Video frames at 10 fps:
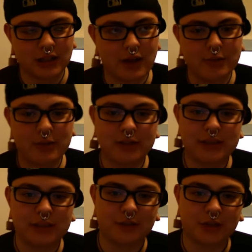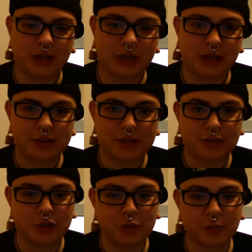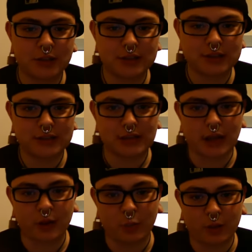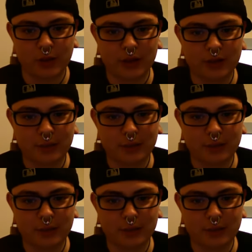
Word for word: I've been on T for like two months and a week,